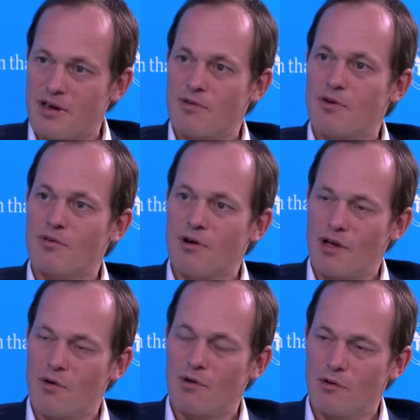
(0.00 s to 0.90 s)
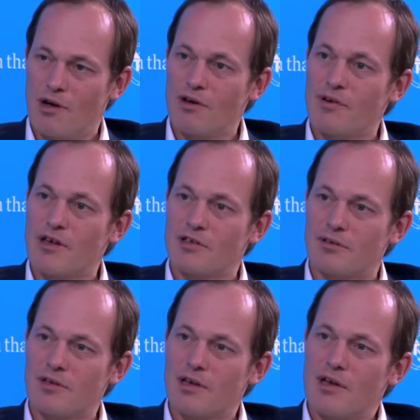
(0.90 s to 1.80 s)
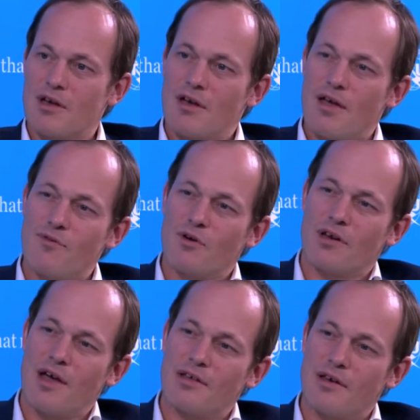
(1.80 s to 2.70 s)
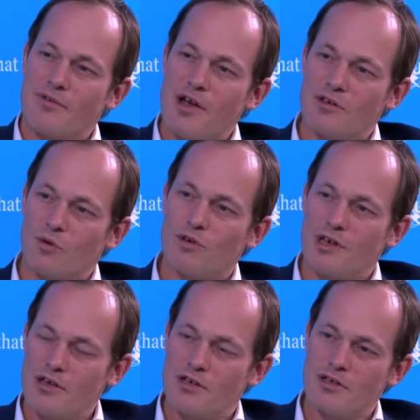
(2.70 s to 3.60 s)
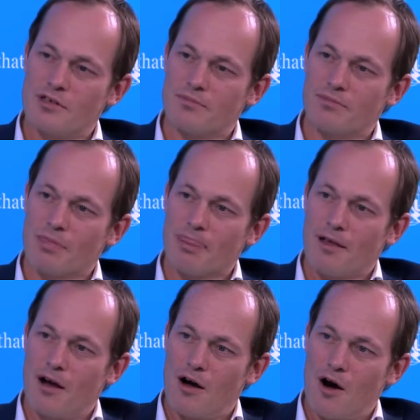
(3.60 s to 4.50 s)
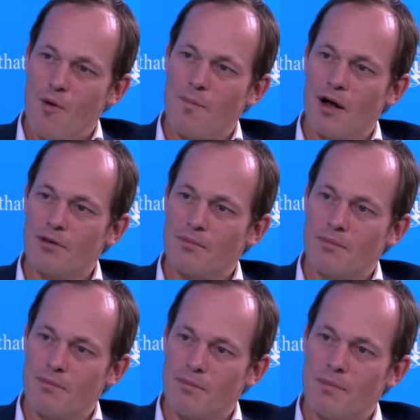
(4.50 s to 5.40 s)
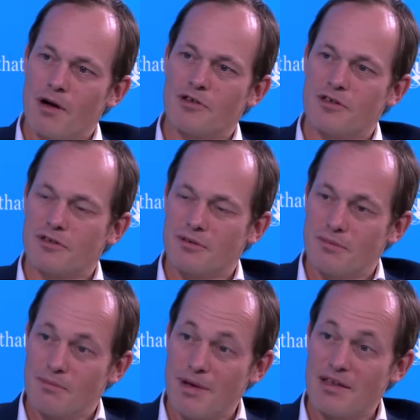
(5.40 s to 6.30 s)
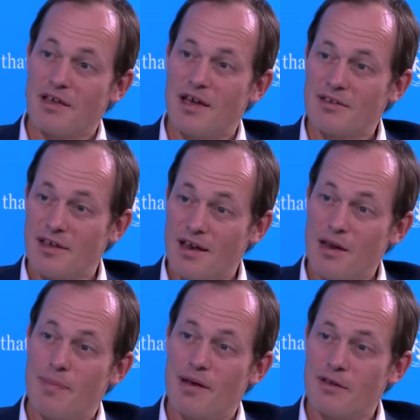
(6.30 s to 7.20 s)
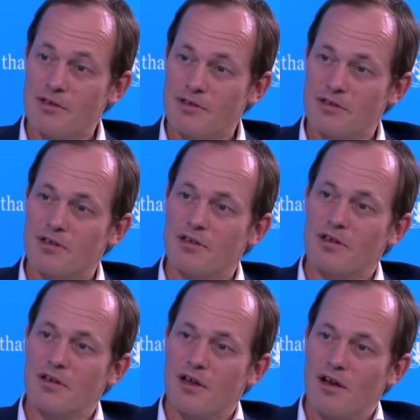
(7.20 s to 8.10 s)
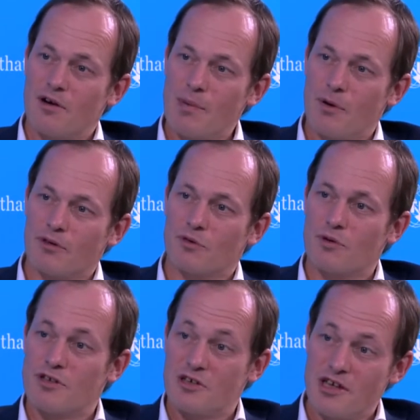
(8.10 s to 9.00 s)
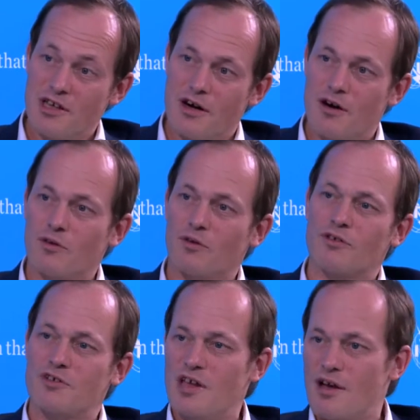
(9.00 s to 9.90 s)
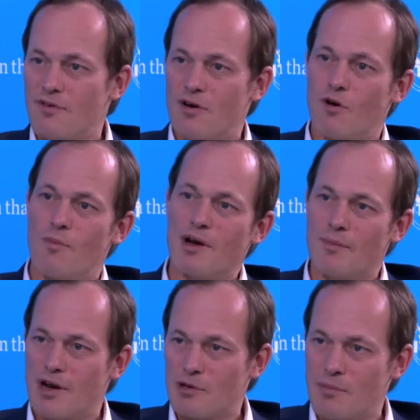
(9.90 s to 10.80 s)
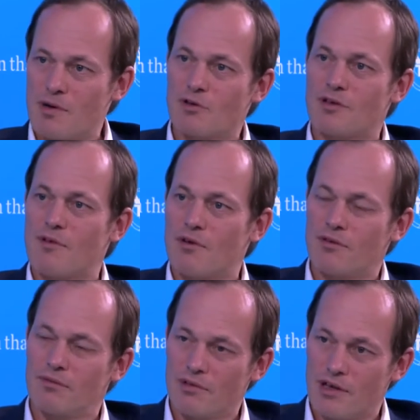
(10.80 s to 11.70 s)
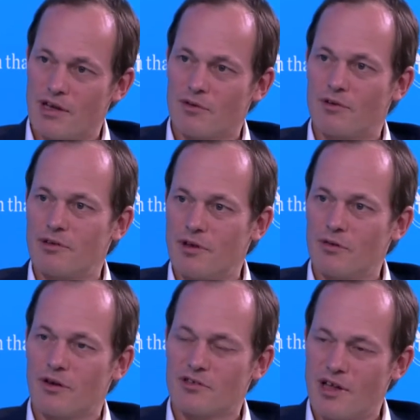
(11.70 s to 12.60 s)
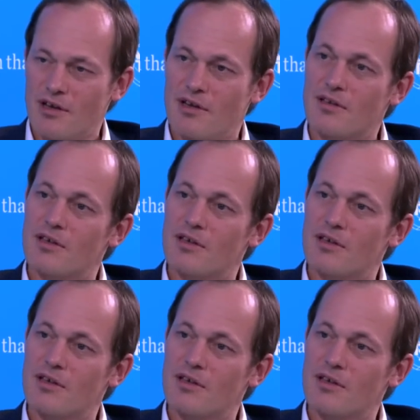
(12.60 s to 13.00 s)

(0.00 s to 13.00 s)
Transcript: you, you will kill your innovation. If you create innovation on the edges, own budget, mandate, independence, reporting to the CEO, not the CFO or middle management, because they will kill it or they don't understand it,